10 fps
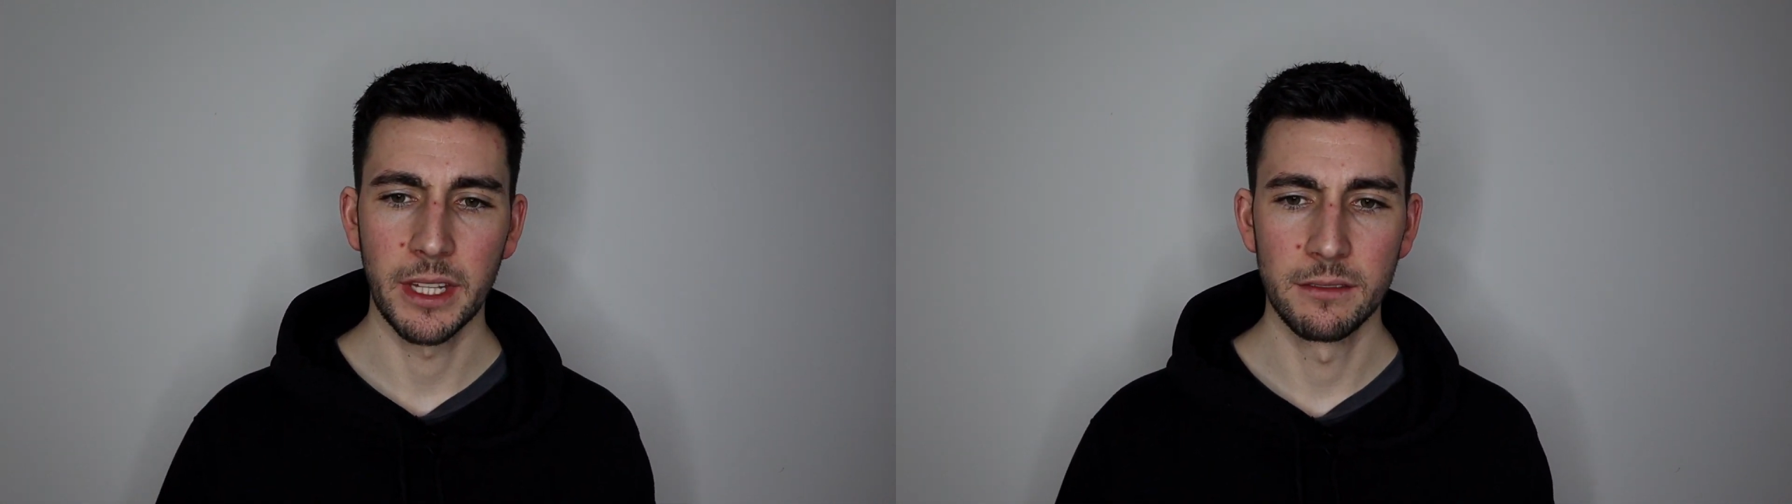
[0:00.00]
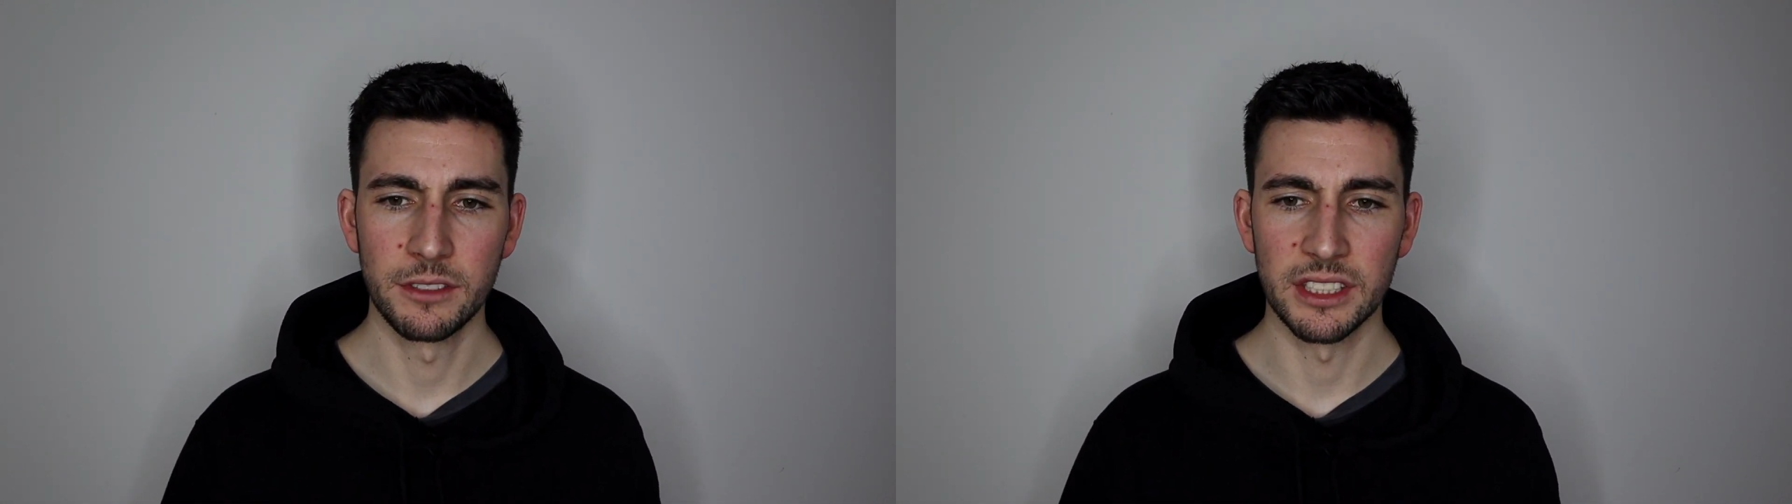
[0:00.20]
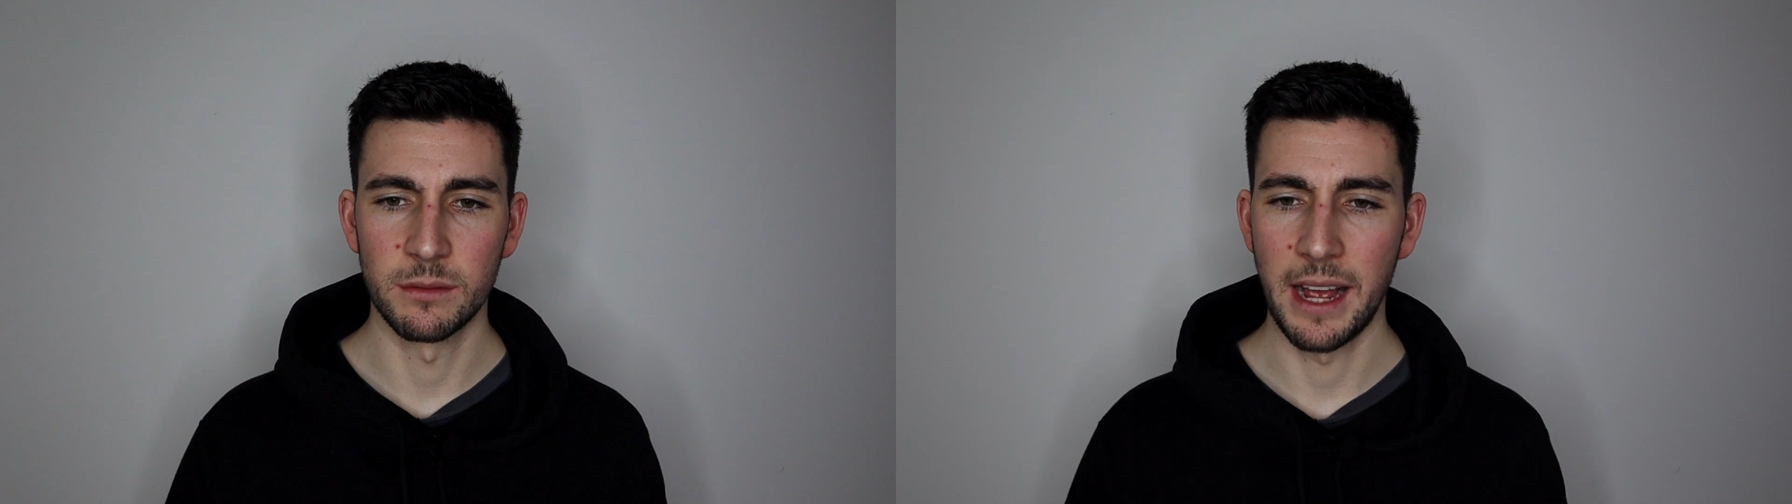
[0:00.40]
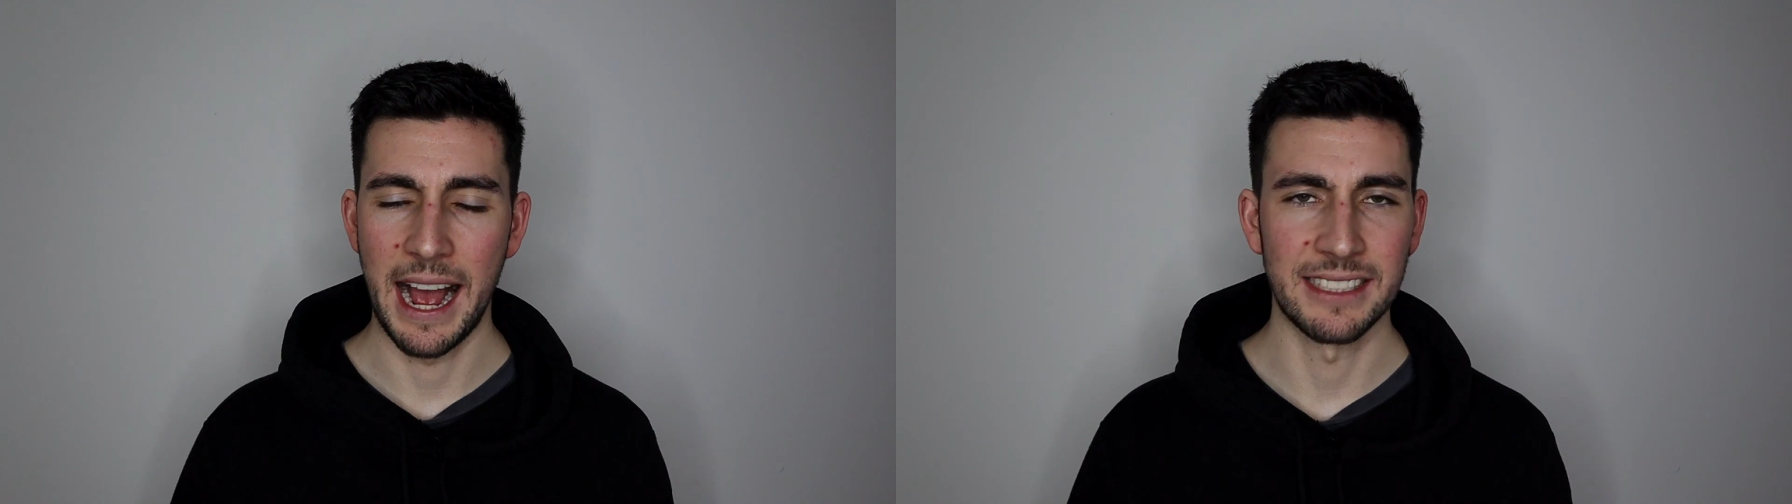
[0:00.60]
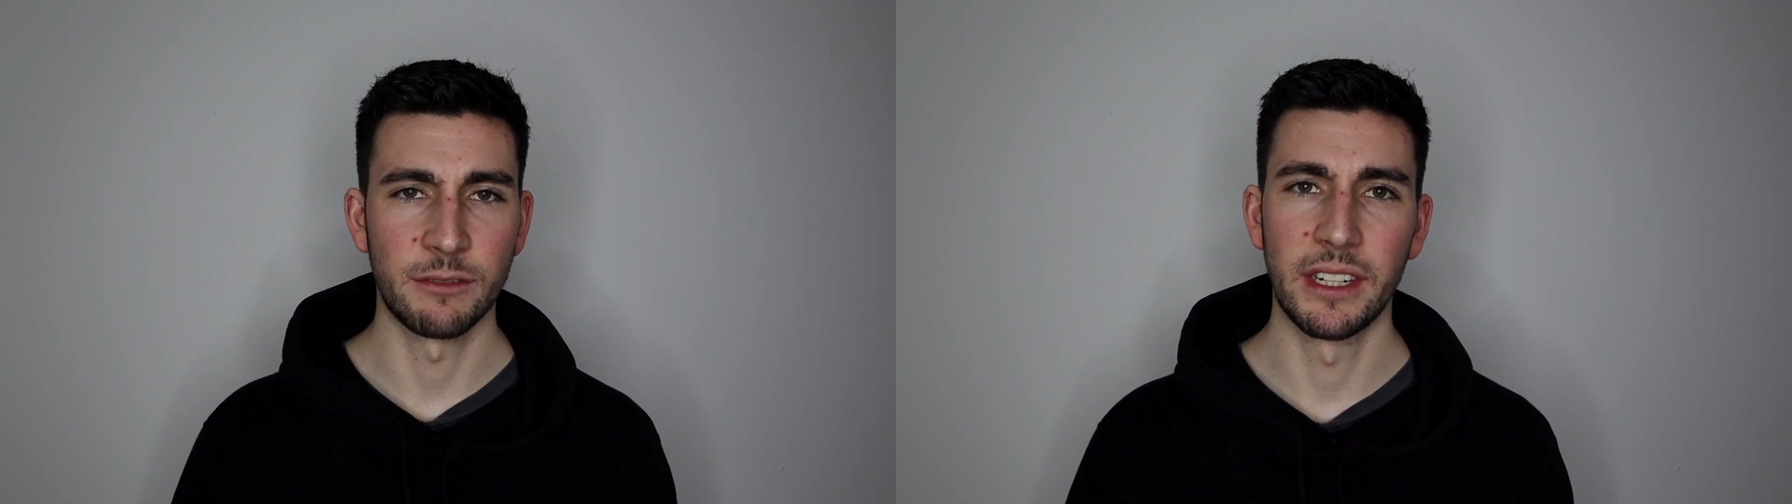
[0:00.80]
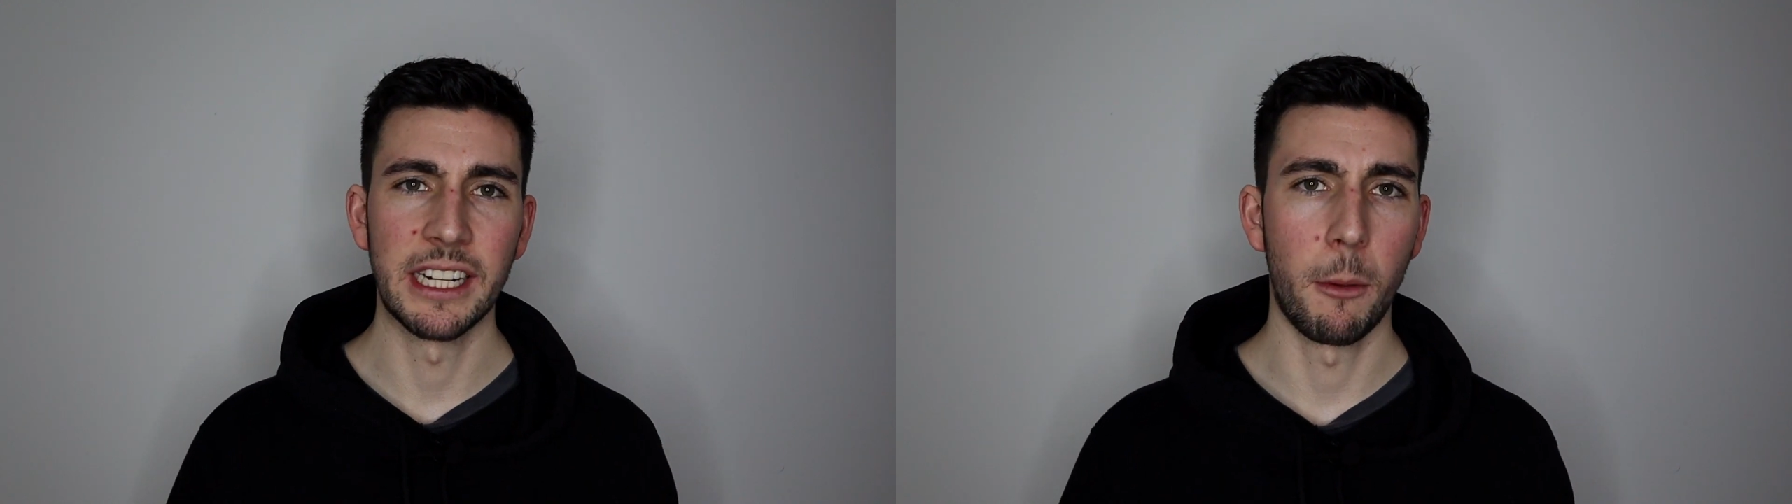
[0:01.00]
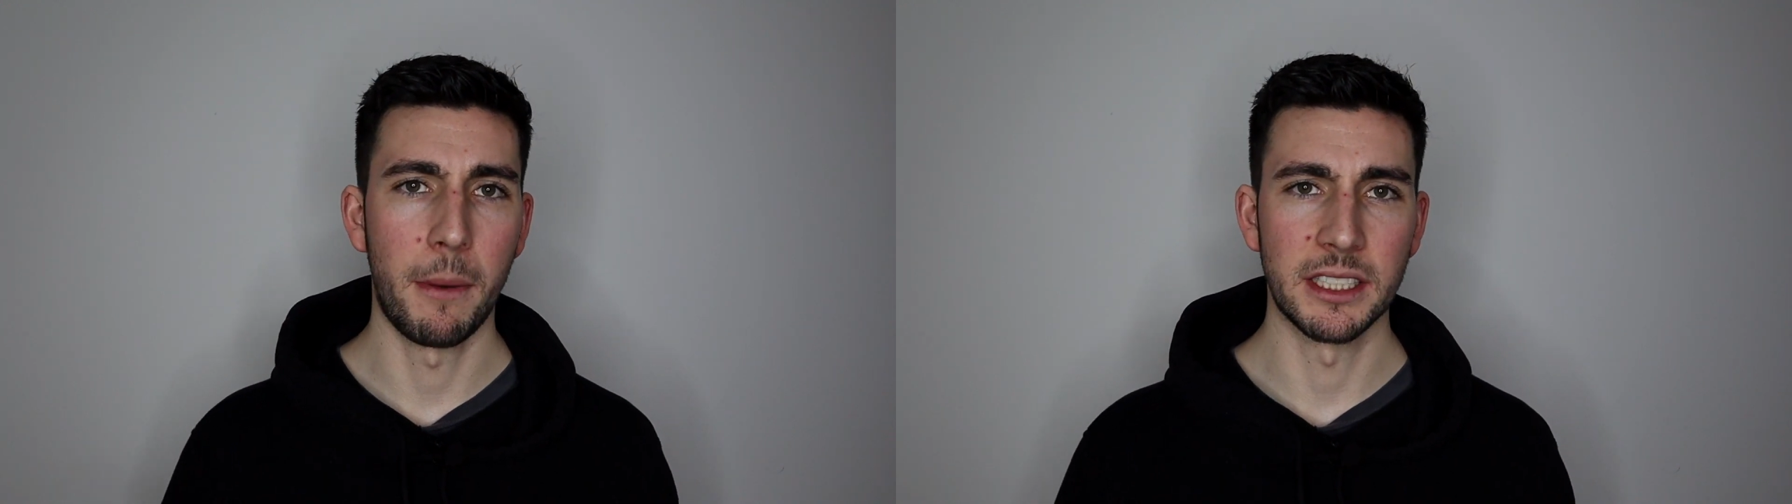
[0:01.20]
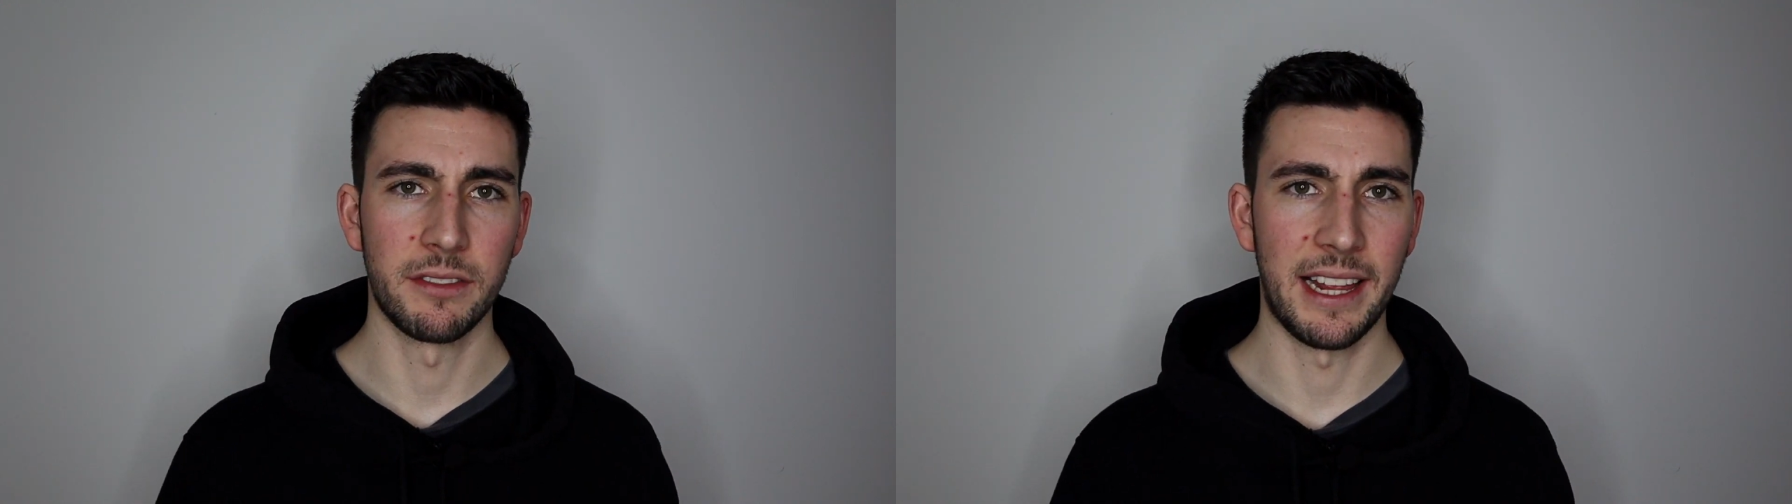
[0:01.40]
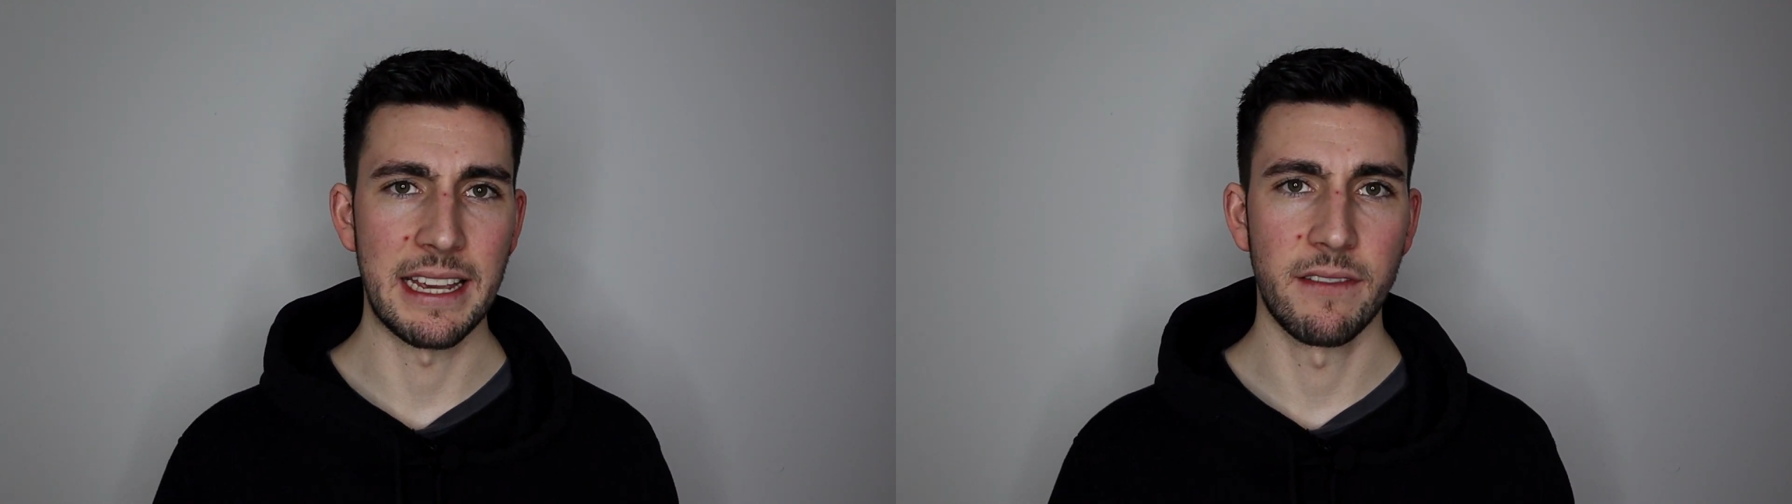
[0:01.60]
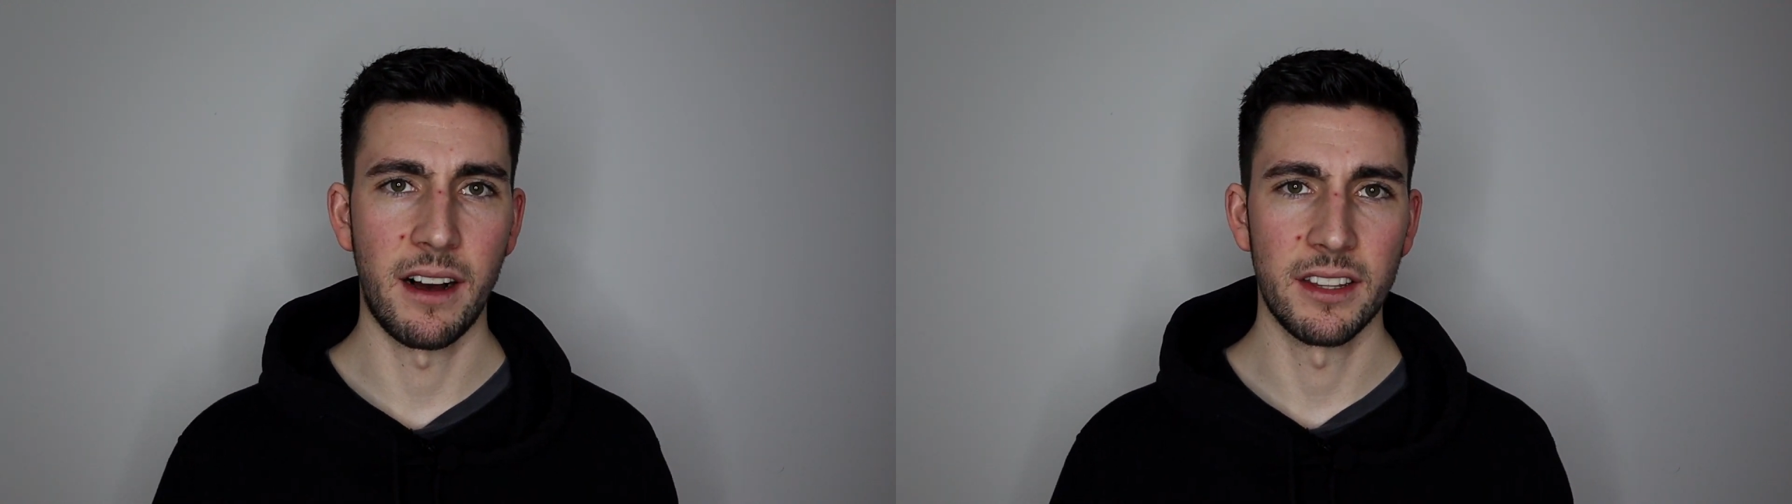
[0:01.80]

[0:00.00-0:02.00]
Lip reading: Just hasn't really got much flavour.